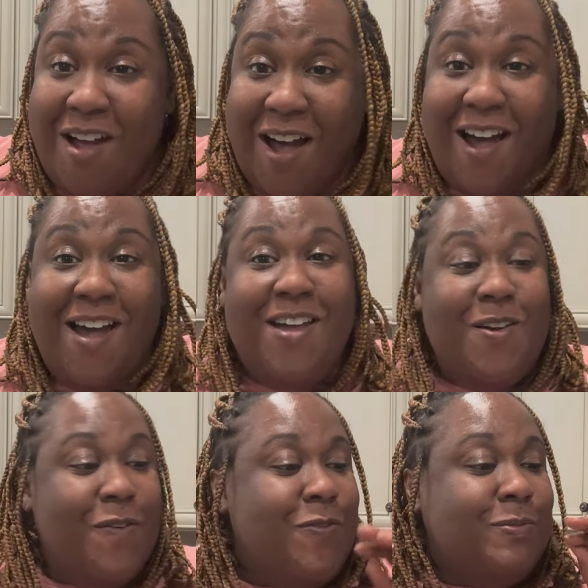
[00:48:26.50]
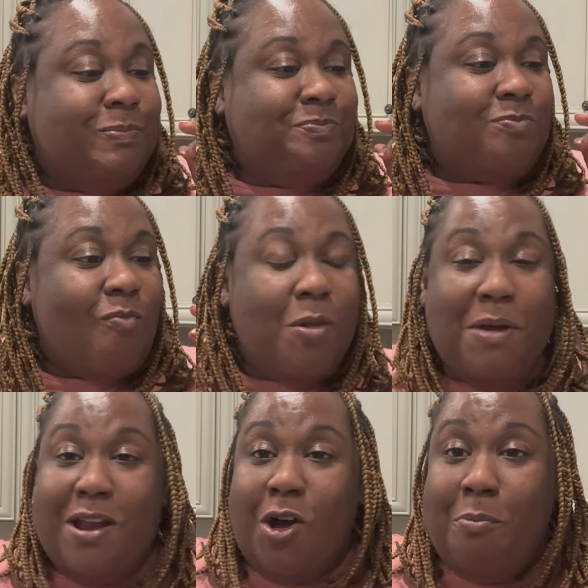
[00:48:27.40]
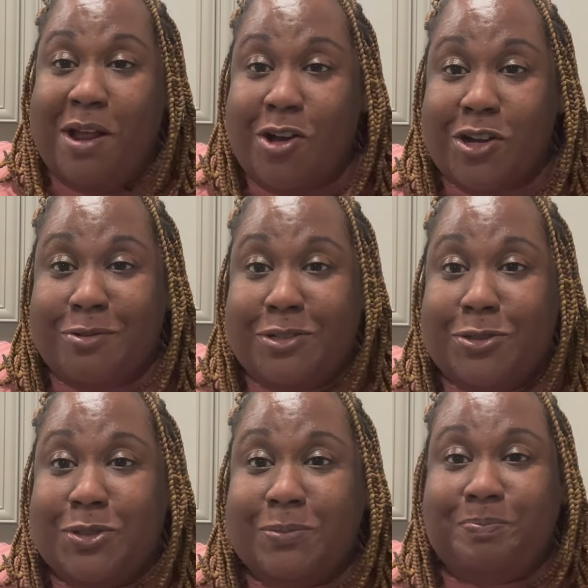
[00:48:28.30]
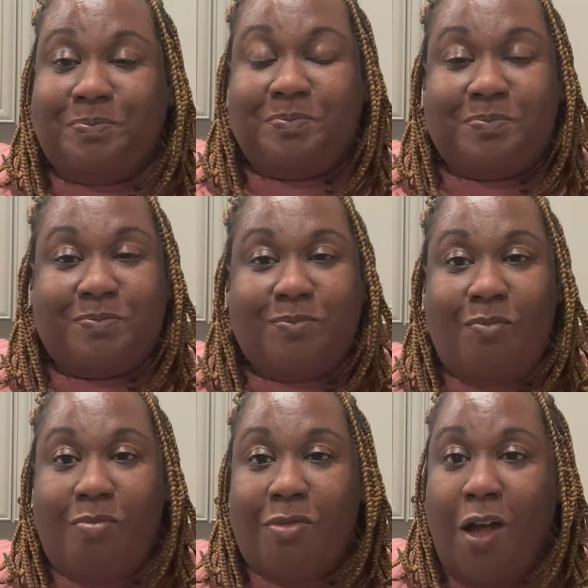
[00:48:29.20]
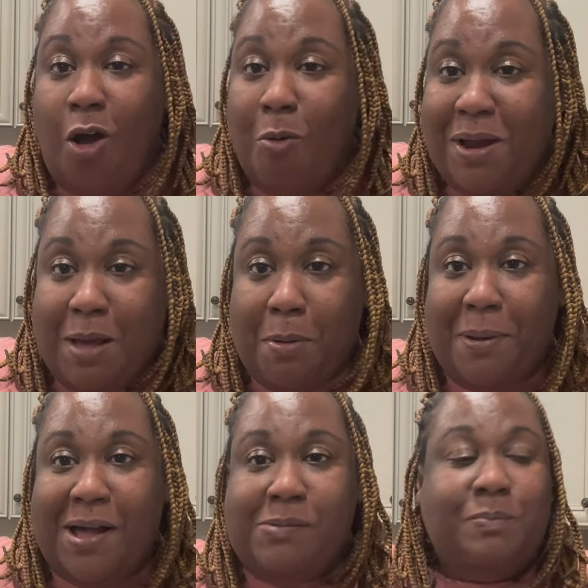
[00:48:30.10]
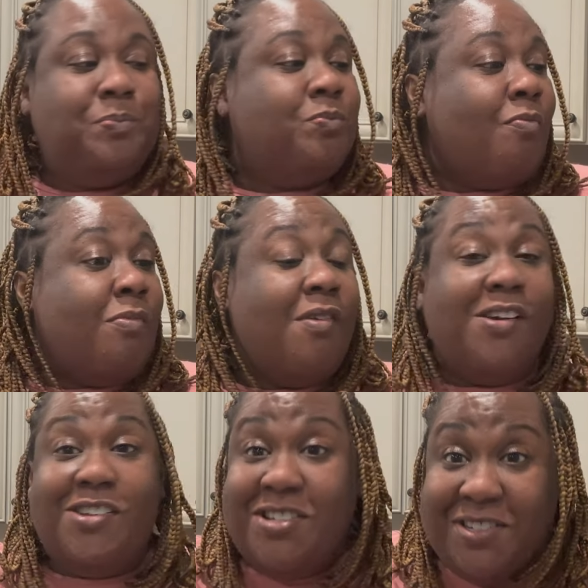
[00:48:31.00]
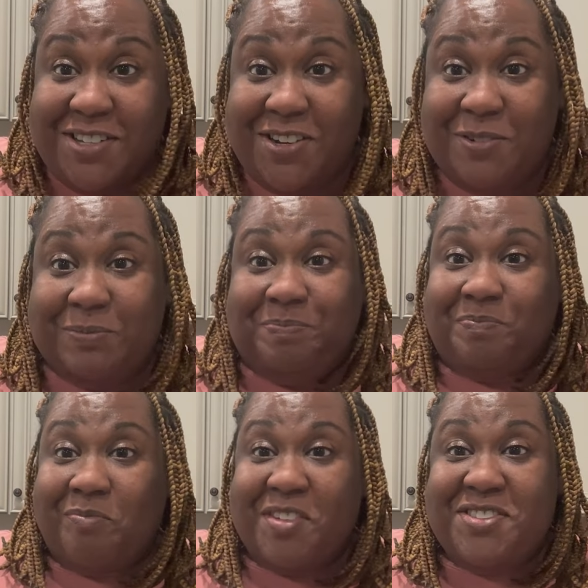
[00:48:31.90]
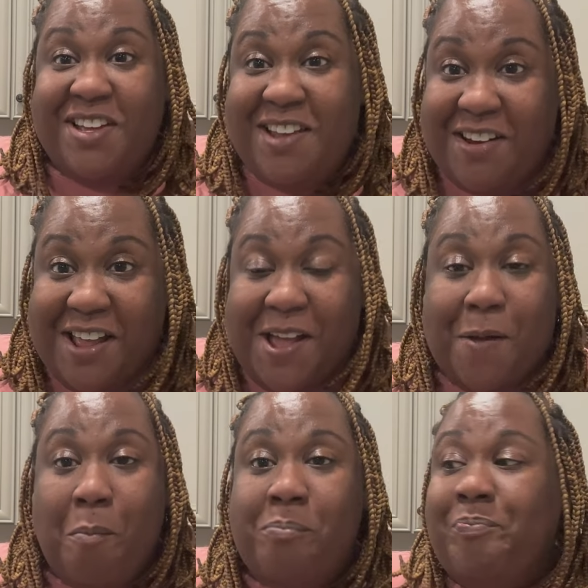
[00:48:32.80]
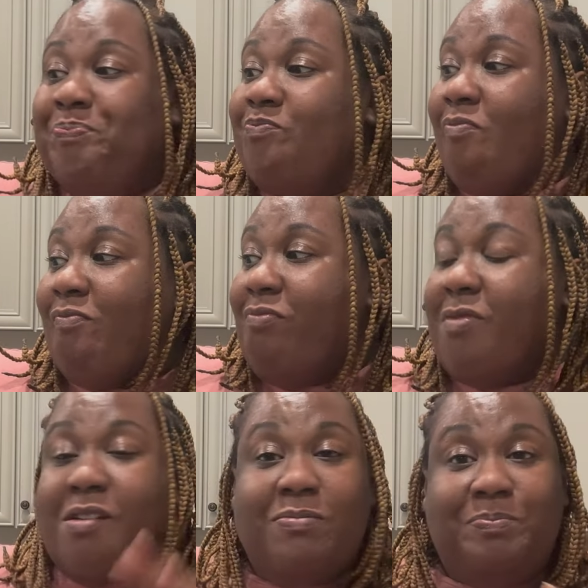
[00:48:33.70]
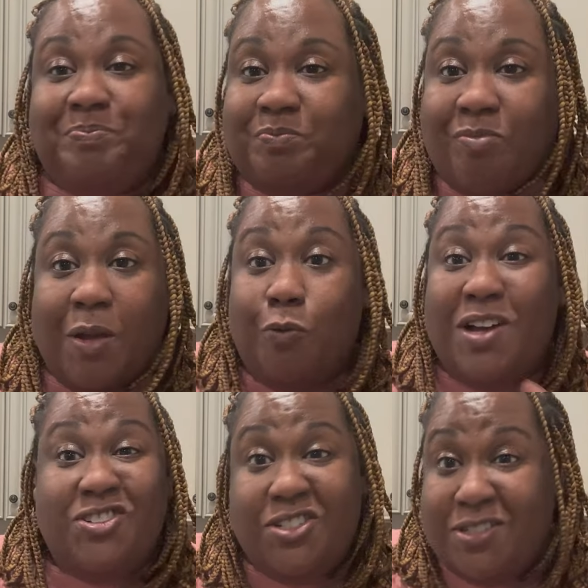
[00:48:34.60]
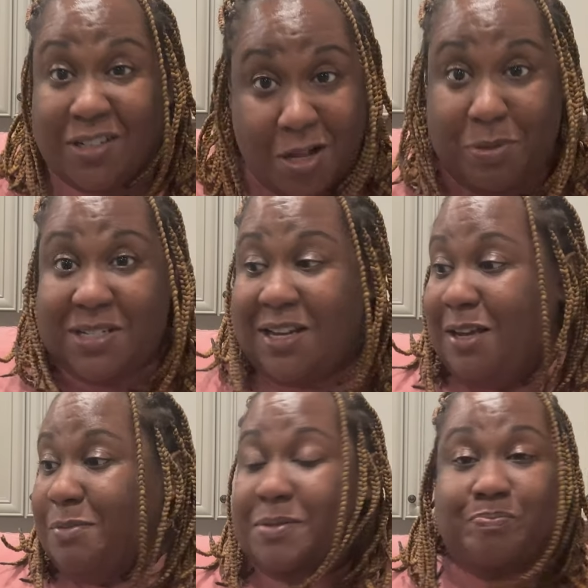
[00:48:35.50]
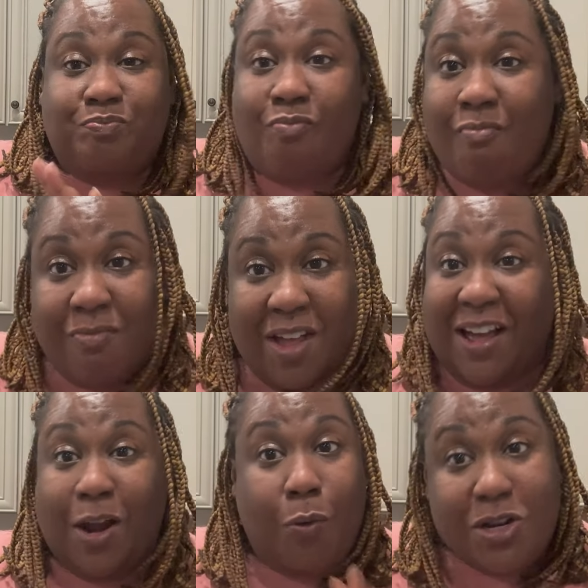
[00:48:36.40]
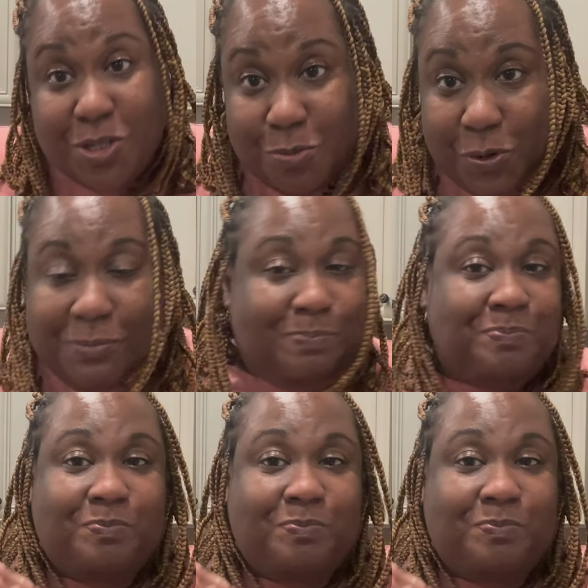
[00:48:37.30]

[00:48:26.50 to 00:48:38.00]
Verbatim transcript: I have made homemade hoagie rolls, homemade apple pie, cooked dinner, sat down and ate. Washed dishes a couple of times. Gotta wash some more.